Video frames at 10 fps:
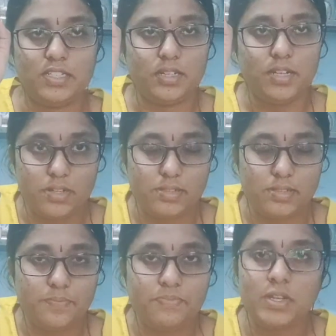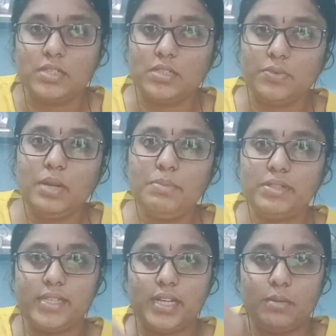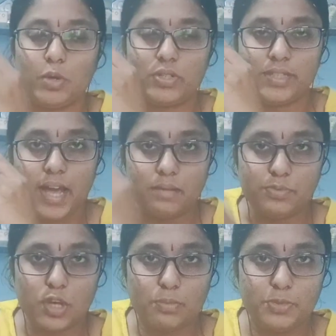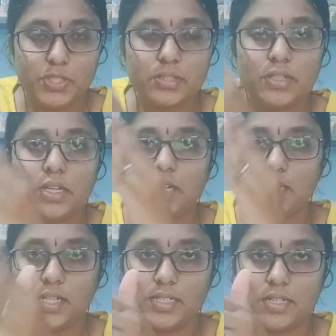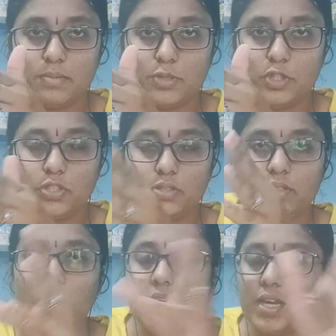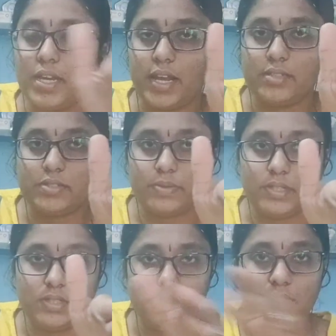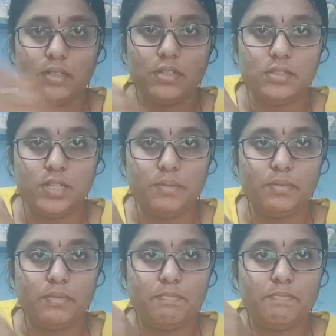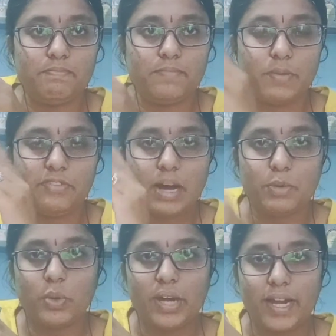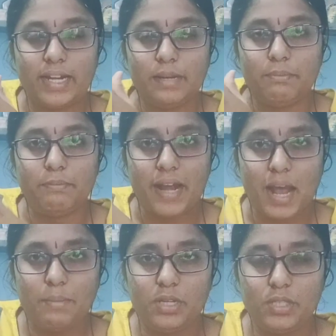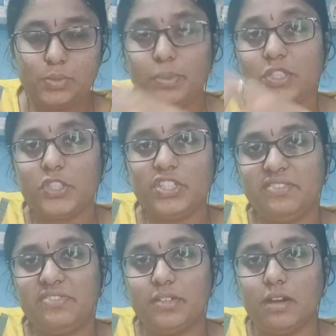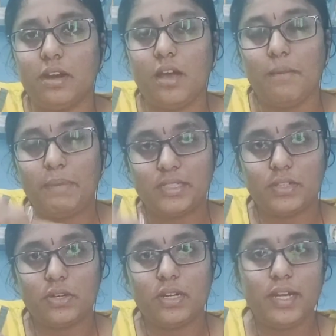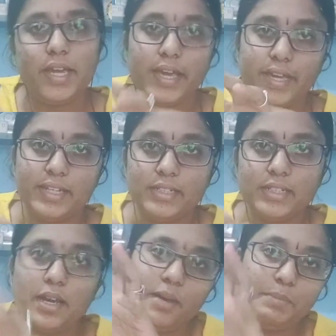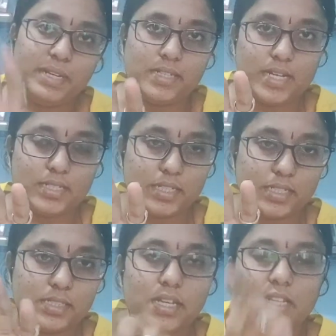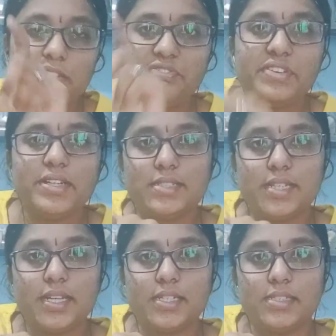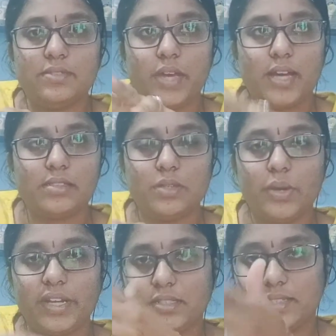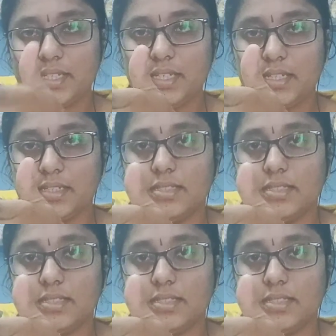age. So we will be seeing about the absorption, distribution and excretion, the pharmacokinetic parameters which differ particularly in pediatrics. The first thing we are going to see is